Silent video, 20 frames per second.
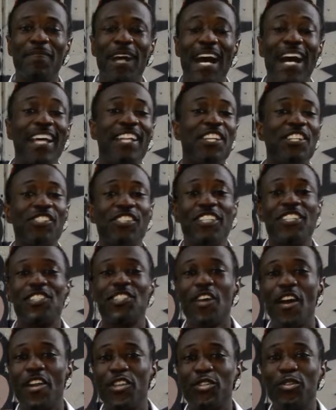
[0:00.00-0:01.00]
I initially
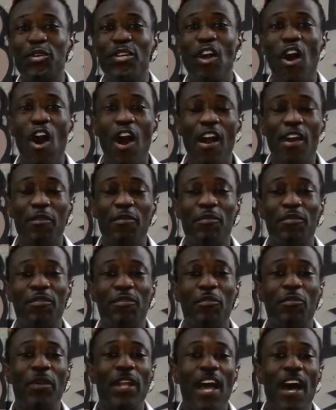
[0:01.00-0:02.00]
started doing art
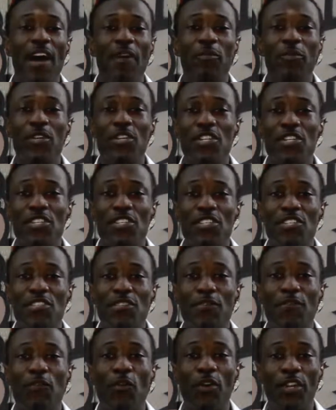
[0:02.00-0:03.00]
when I was
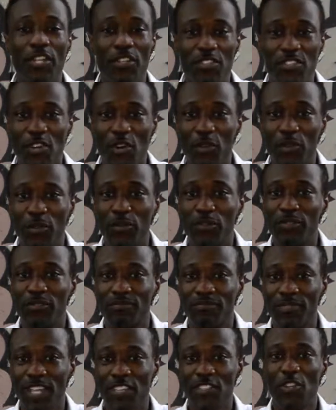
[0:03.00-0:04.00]
four years old.
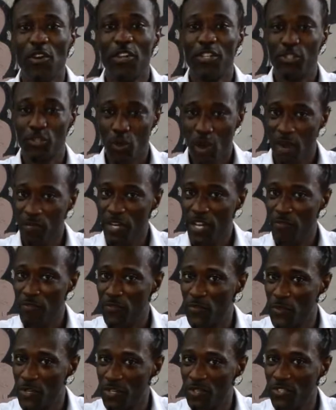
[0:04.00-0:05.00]
I started drawing when I was
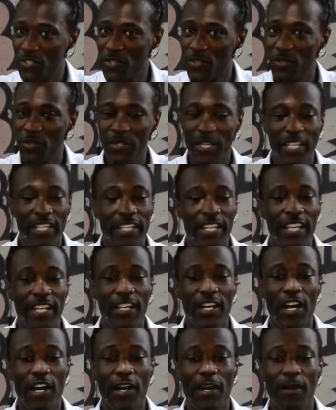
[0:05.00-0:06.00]
four years old, and then
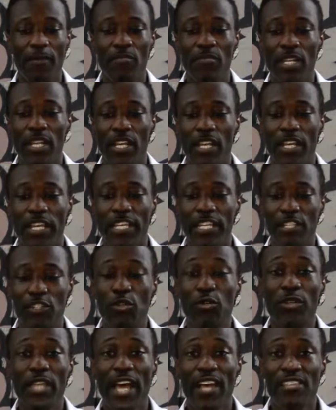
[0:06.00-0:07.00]
um, in
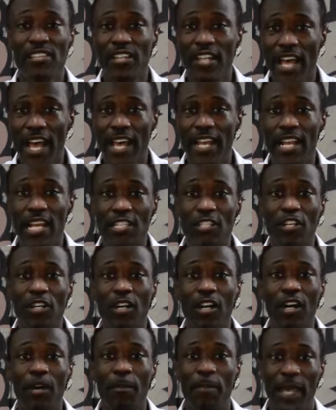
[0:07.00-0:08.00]
two thousand nine I took
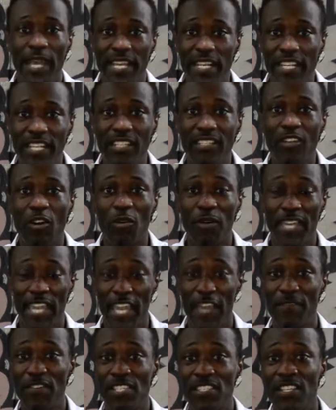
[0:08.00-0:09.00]
up painting on
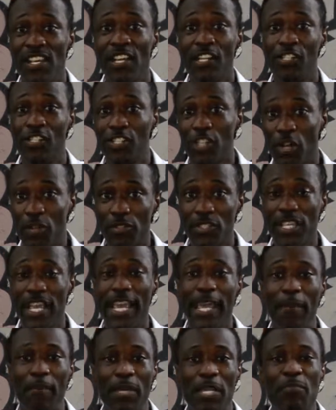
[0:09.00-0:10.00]
canvas, shirts,
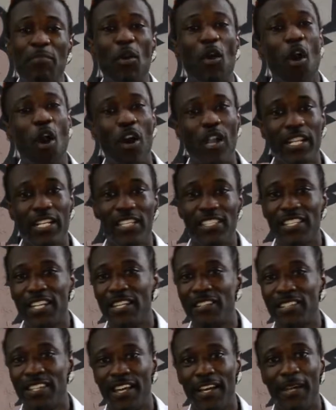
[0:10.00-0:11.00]
and people all at the
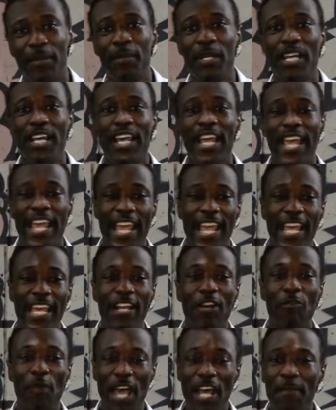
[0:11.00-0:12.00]
same time. And
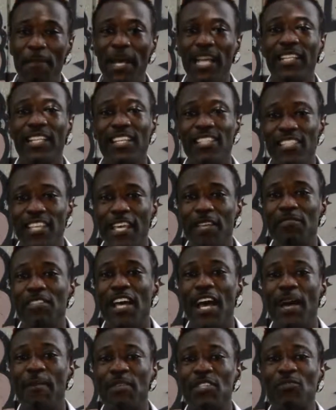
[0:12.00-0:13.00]
around about that same
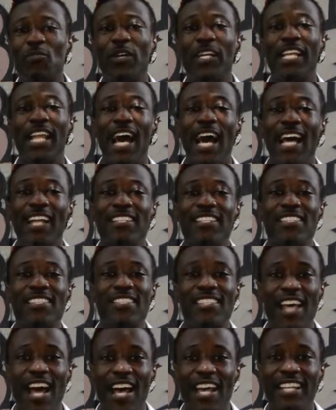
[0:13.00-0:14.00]
time is when I
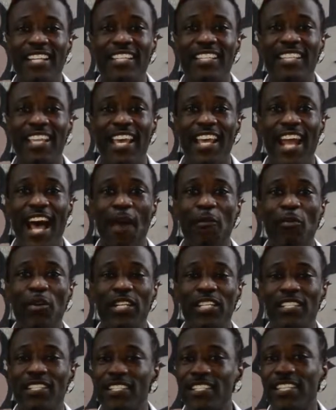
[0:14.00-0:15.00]
decided that I
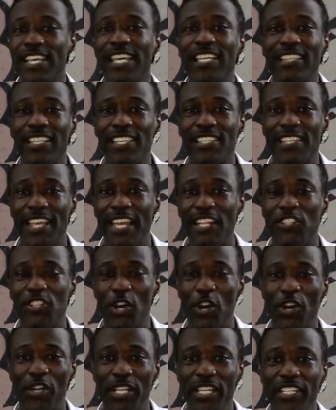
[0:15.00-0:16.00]
wanted to take this and
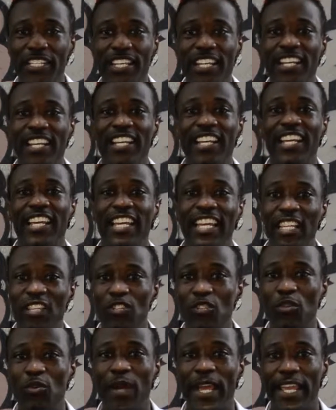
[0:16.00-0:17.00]
turn it
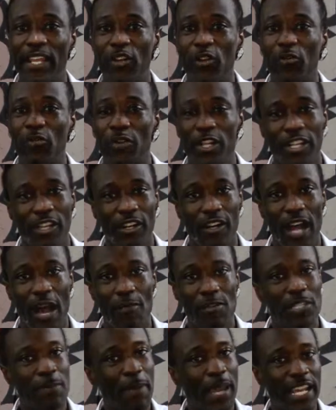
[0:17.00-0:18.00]
into a career. I
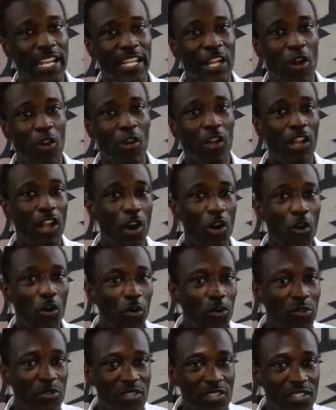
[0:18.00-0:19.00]
was painting on
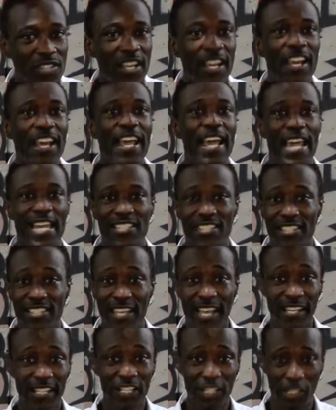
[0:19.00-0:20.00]
clothes and
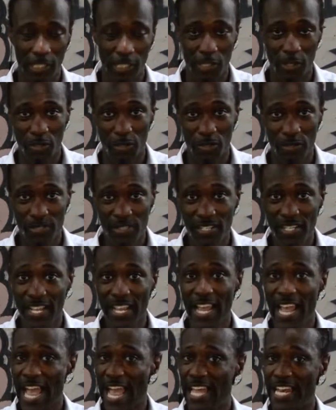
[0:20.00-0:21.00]
selling the clothes,
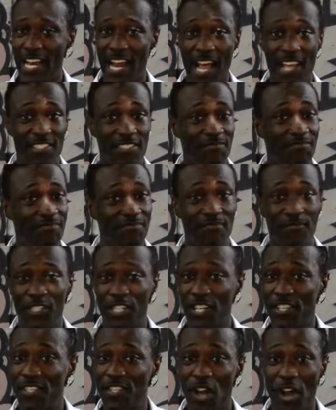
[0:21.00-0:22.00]
and then I
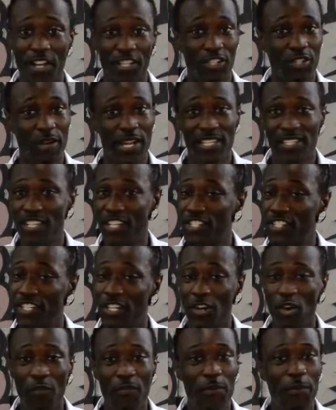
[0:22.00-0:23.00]
just started
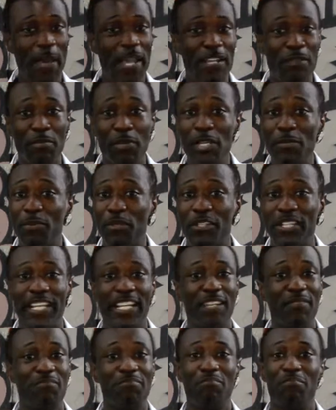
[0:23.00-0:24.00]
transitioning over to painting people, and
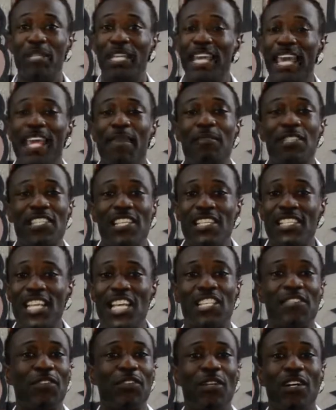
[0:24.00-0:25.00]
it became a
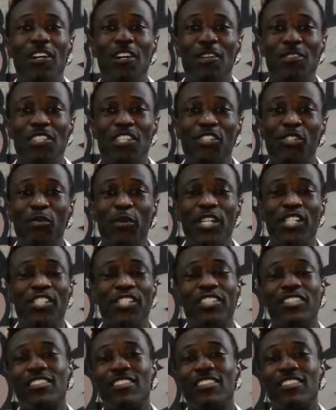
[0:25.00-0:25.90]
successful uh, situation.